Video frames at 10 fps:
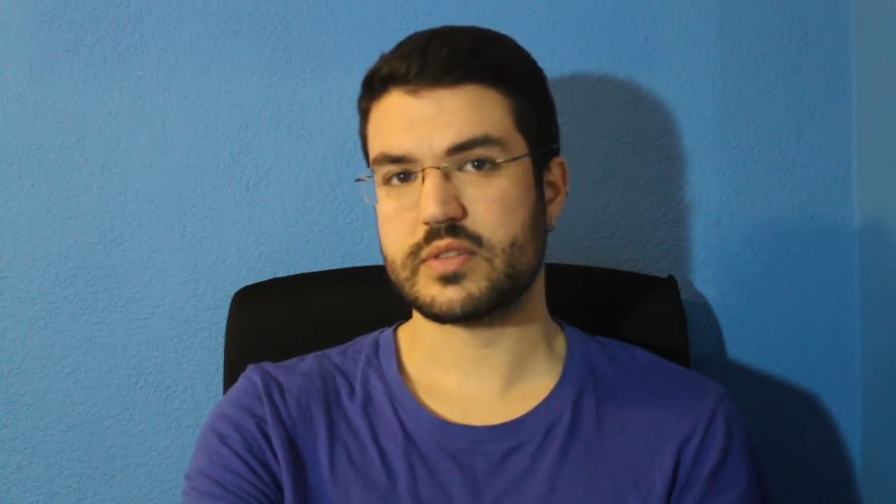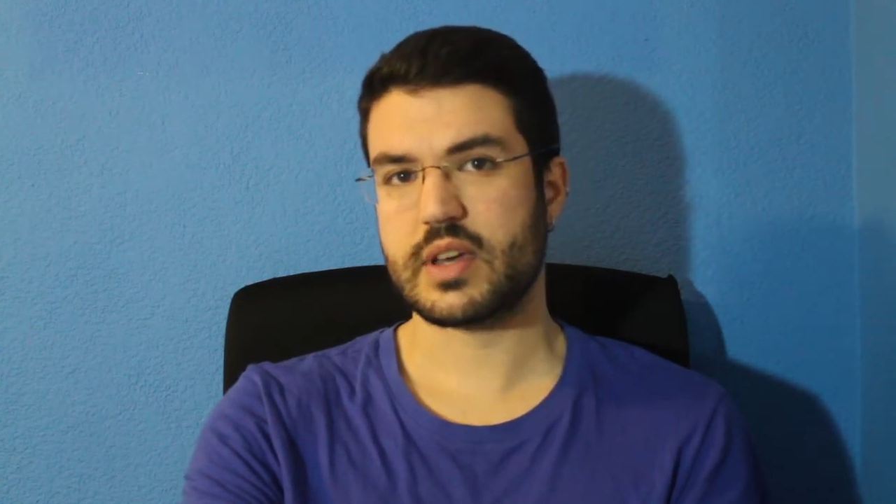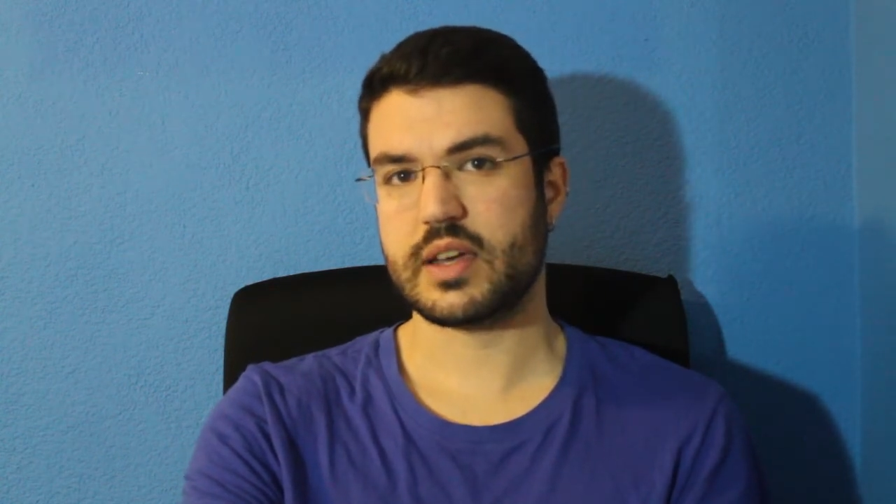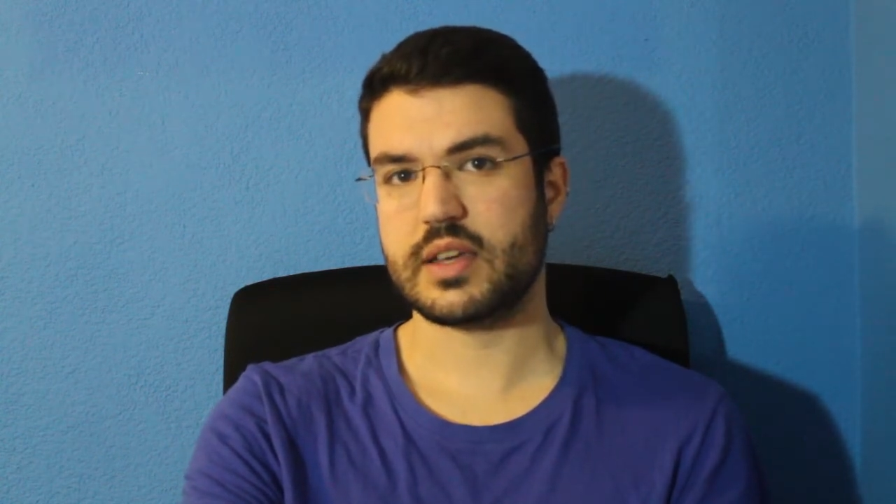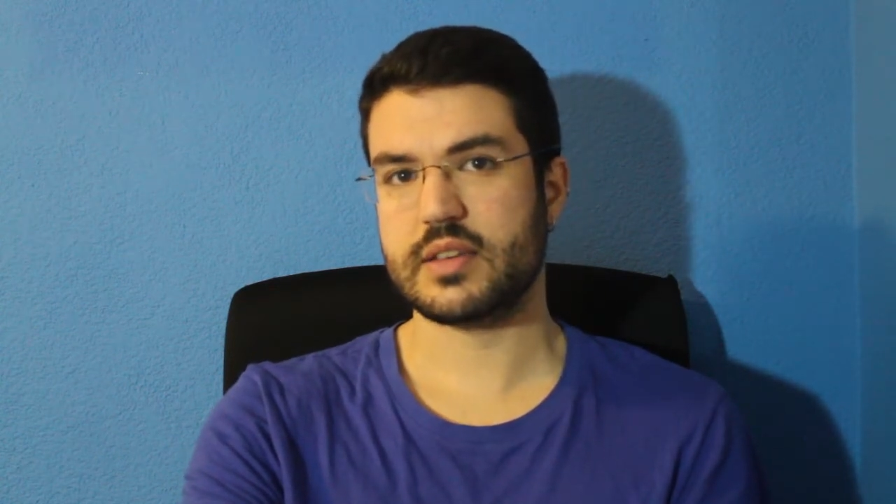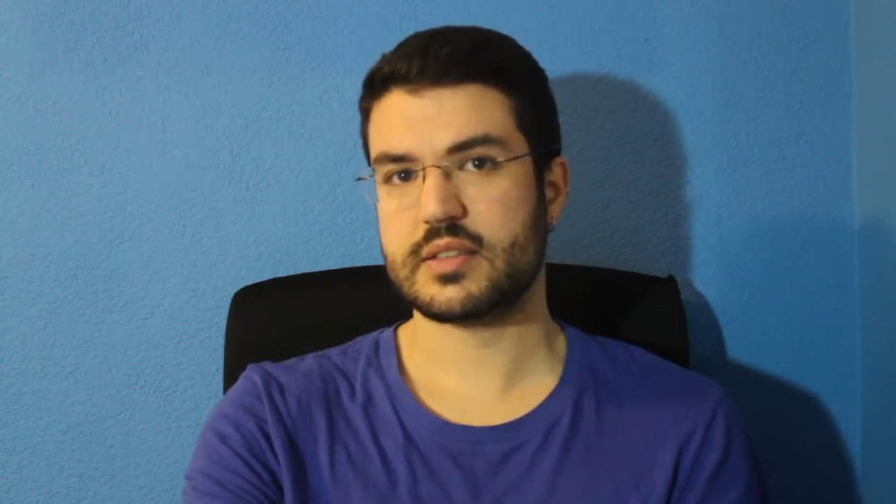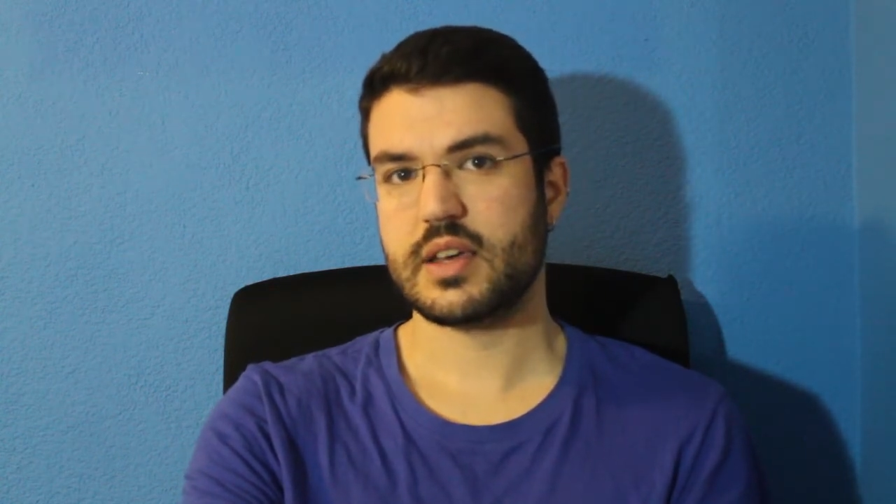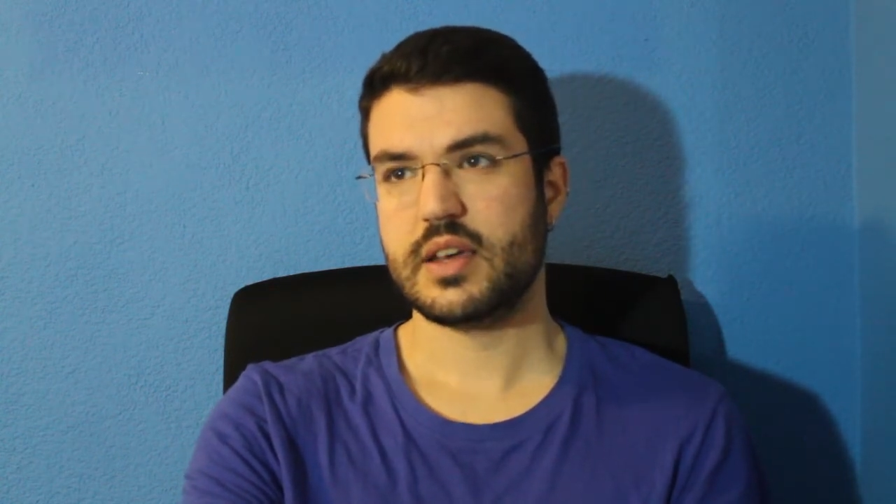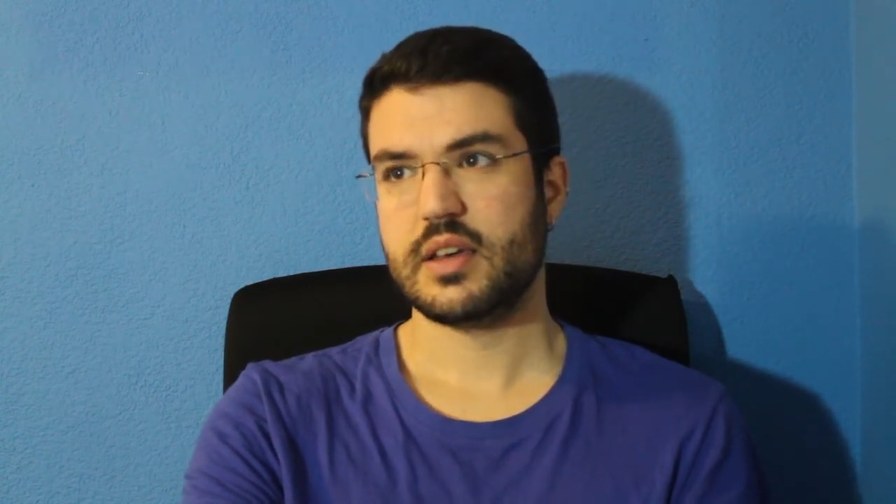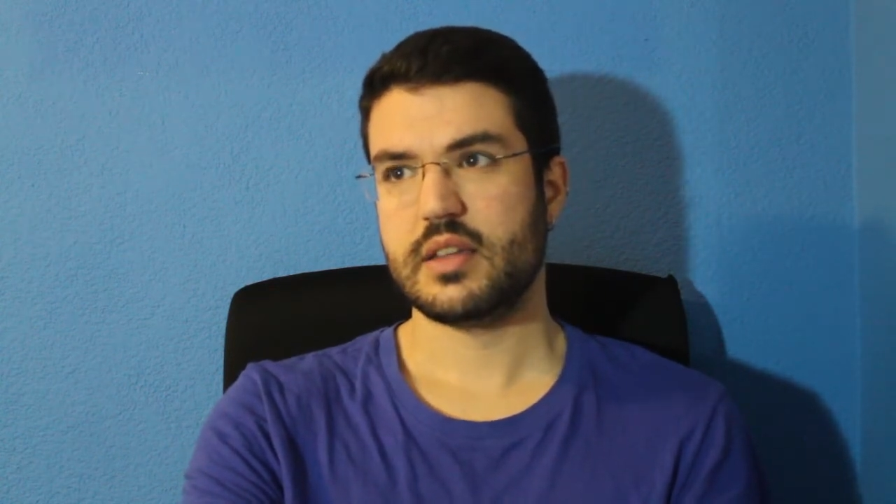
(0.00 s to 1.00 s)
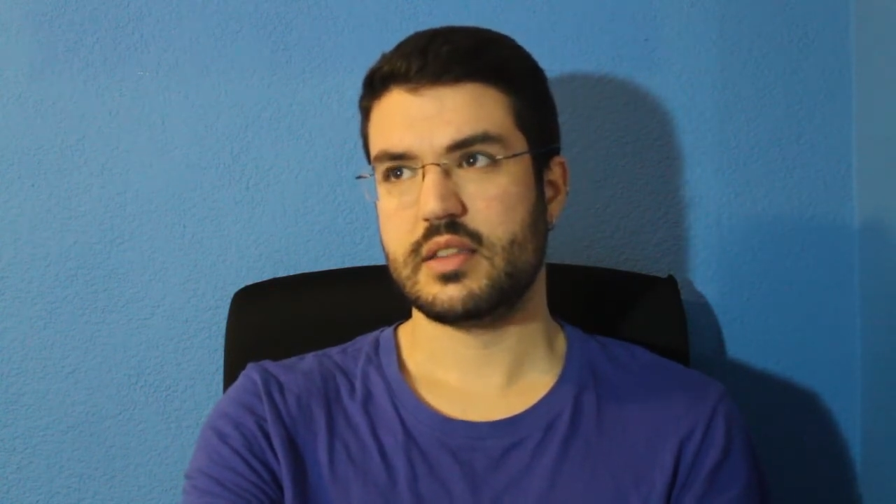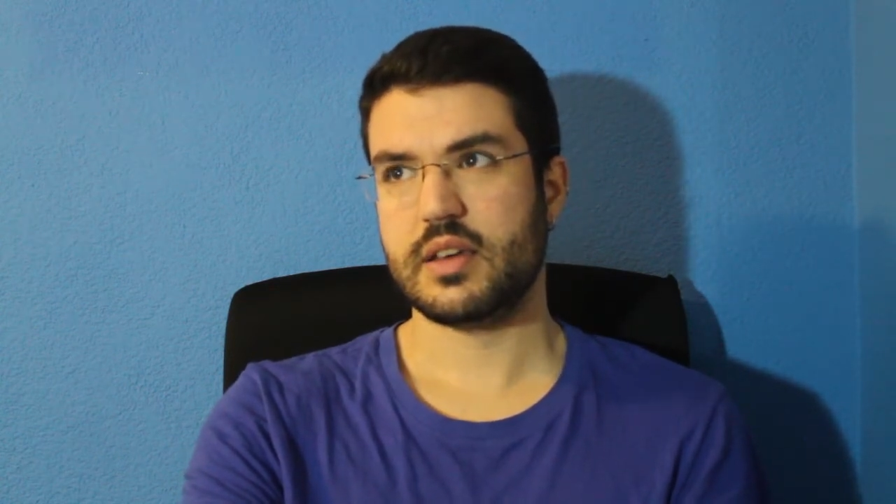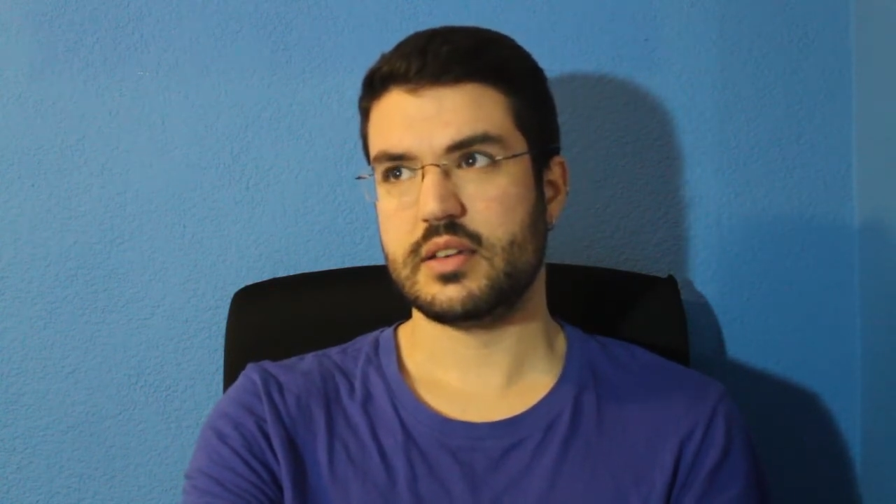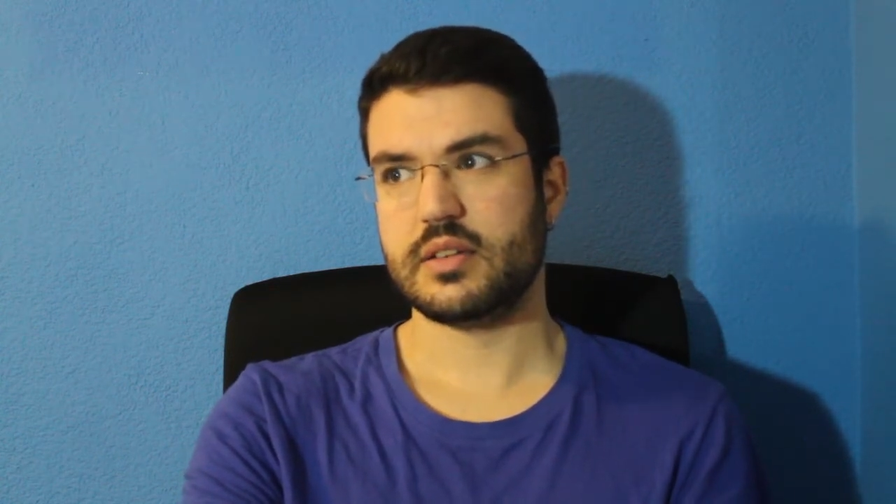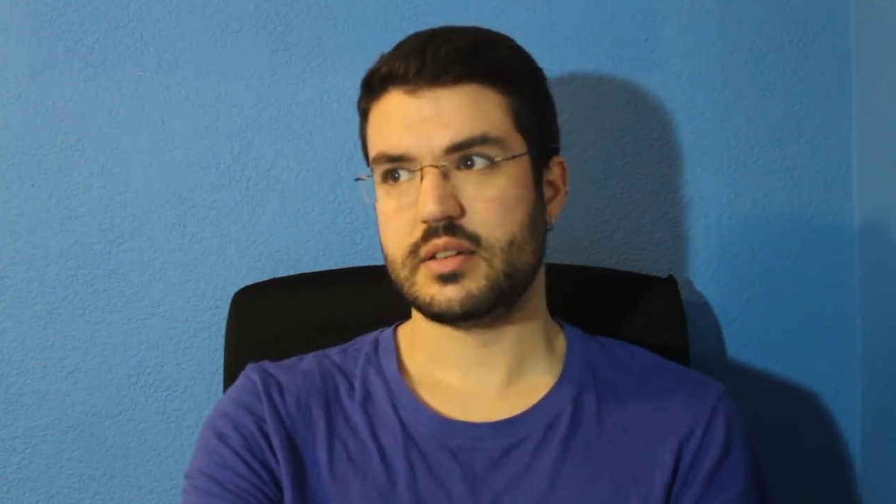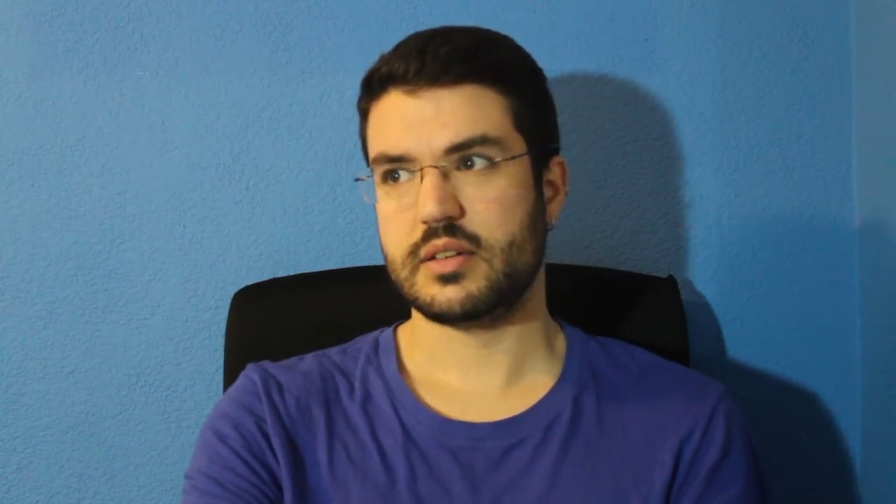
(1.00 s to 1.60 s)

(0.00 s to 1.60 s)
That is, they